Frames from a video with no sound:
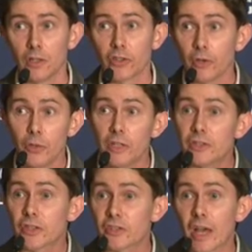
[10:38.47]
So if you
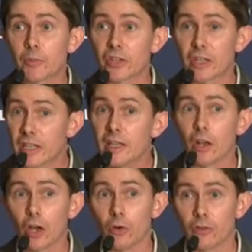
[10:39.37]
intercept a
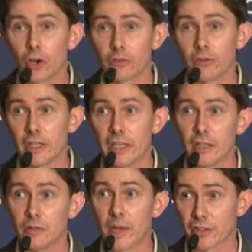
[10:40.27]
kilo of coffee
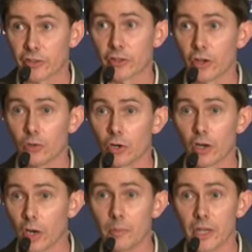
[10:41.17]
in Mexico or
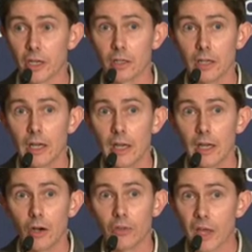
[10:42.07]
Colombia,
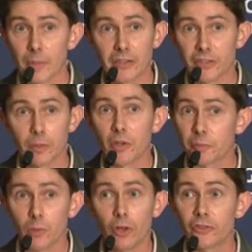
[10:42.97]
on that basis, it must
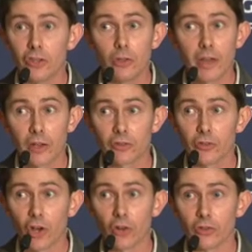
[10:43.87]
be worth
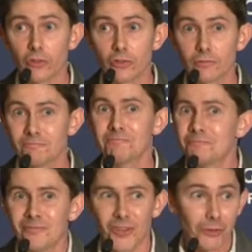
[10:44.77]
$2,000.
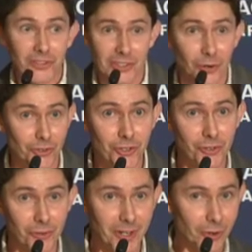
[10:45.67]
Obviously not true,
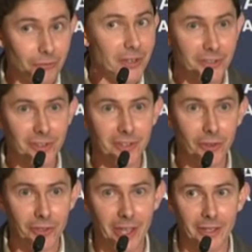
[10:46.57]
right? Obviously
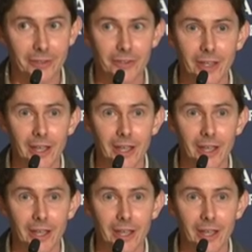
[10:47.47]
not the case.